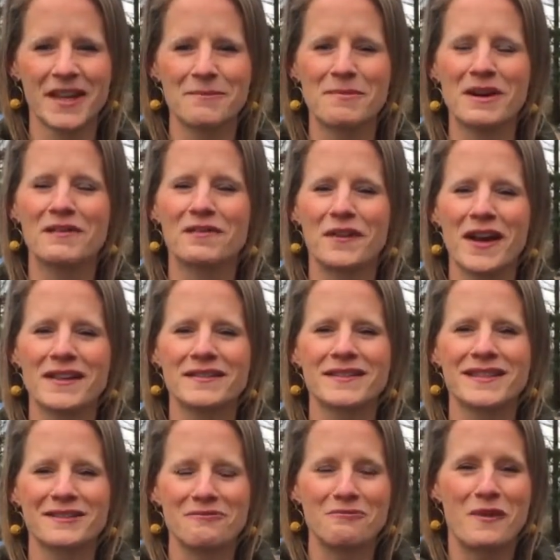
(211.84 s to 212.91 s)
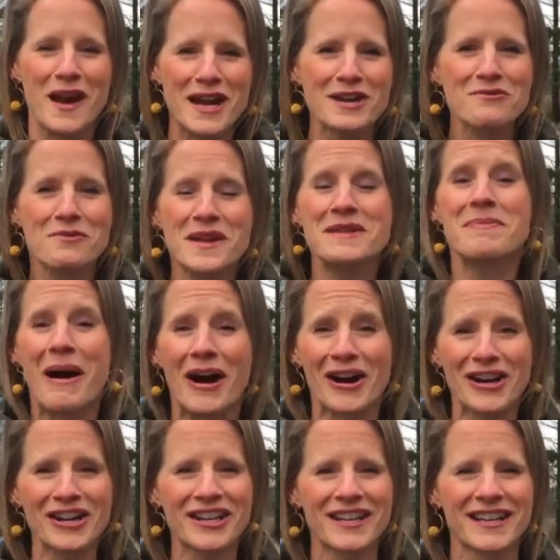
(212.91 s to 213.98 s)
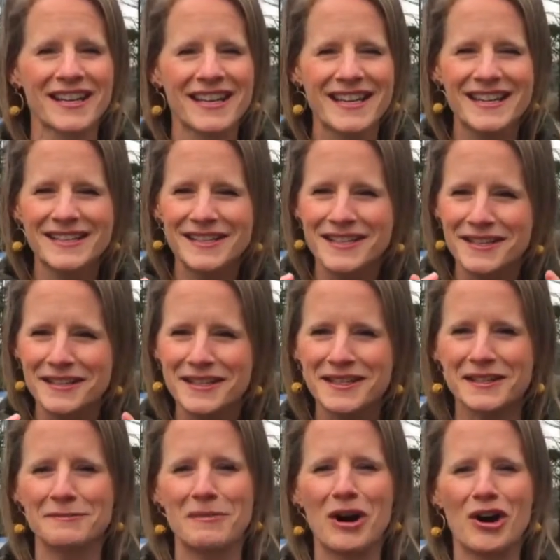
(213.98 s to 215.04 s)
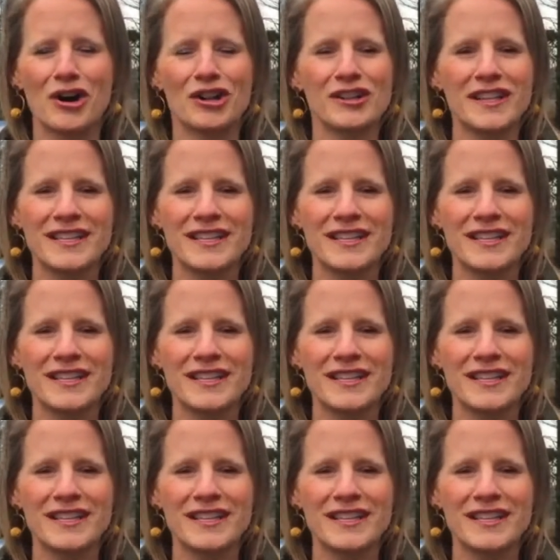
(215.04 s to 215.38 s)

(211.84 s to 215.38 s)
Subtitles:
My friends, where we park is this small,